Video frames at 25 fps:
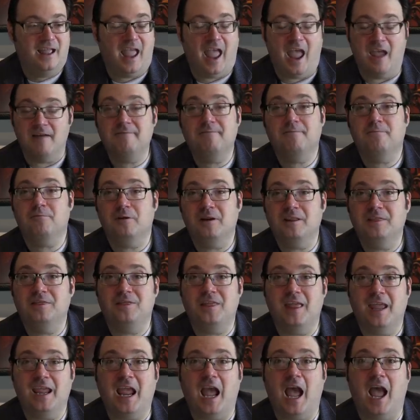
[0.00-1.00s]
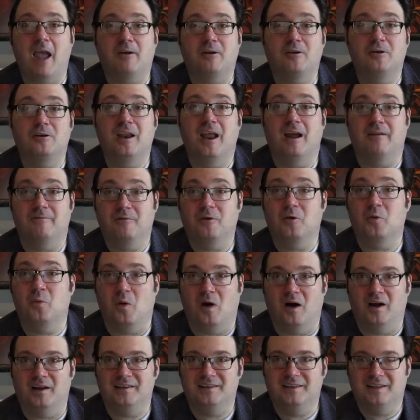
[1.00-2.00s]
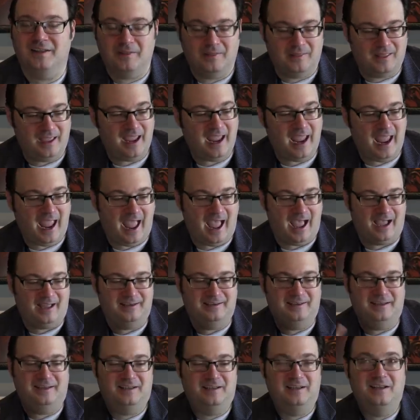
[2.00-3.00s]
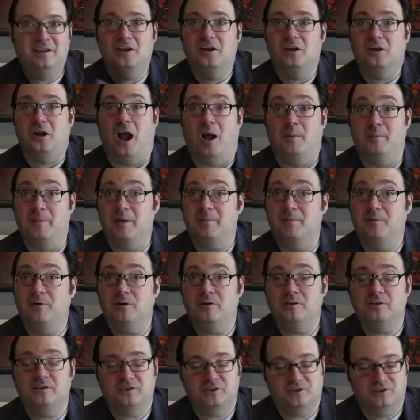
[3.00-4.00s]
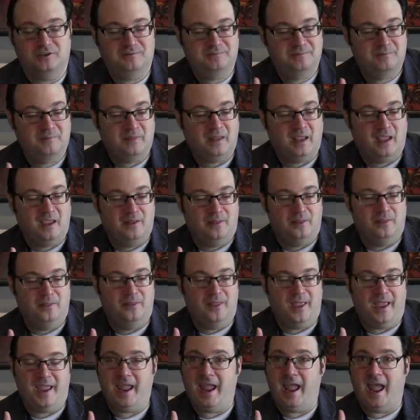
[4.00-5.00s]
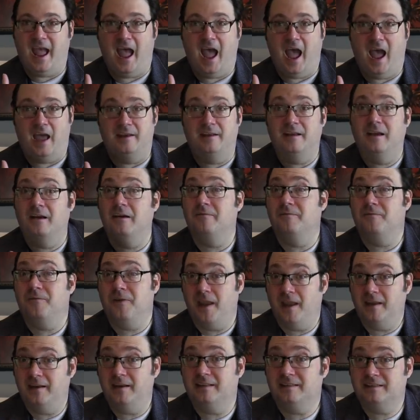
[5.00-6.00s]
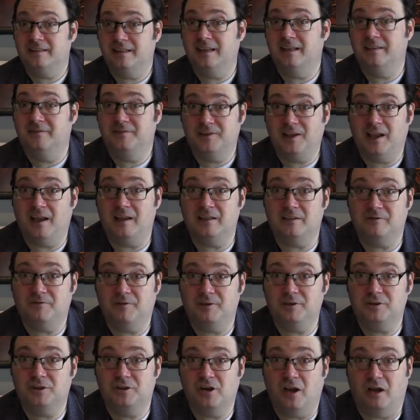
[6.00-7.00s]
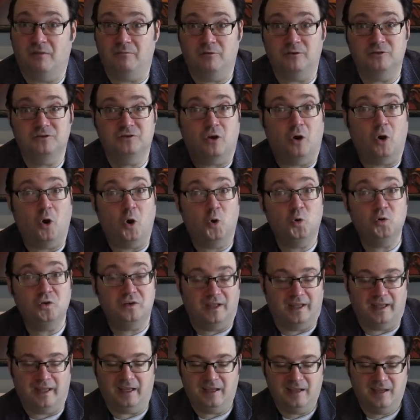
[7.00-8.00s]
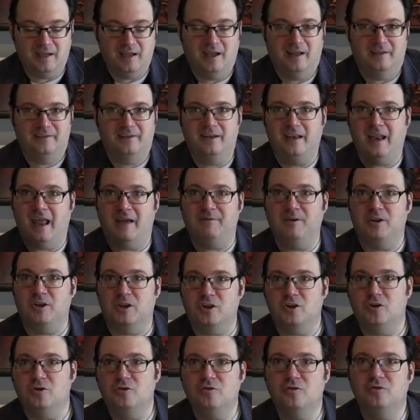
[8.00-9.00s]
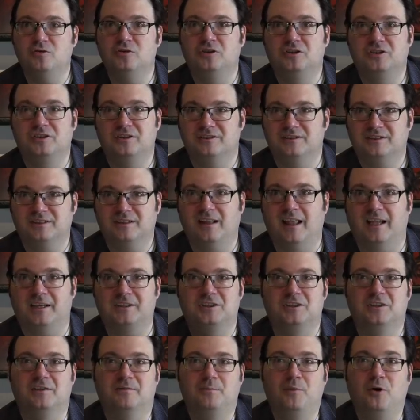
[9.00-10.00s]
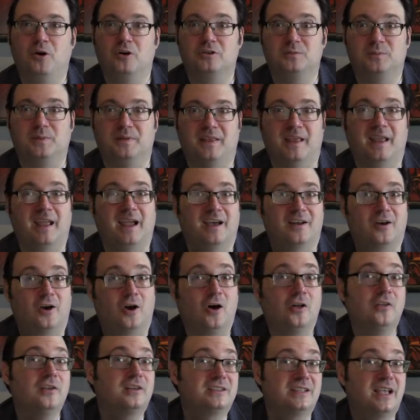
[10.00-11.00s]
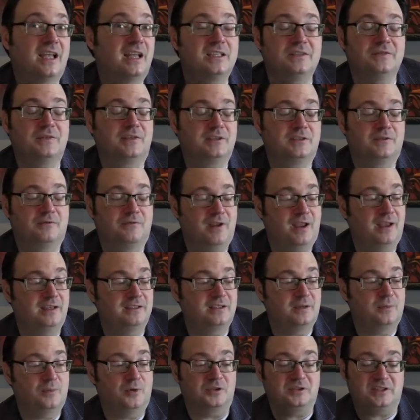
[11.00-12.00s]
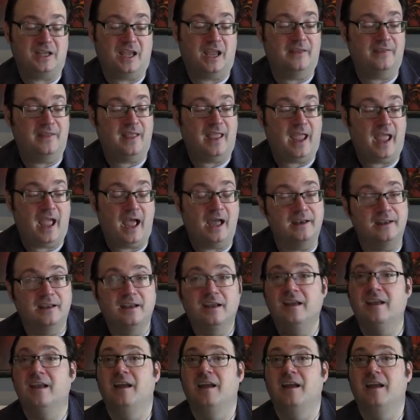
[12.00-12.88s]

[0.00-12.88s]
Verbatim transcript: everything I could ever want. They had comic books, they had fantasy and science fiction novels only. didn't have a huge selection of books, but they had all the science fiction and fantasy books, and they had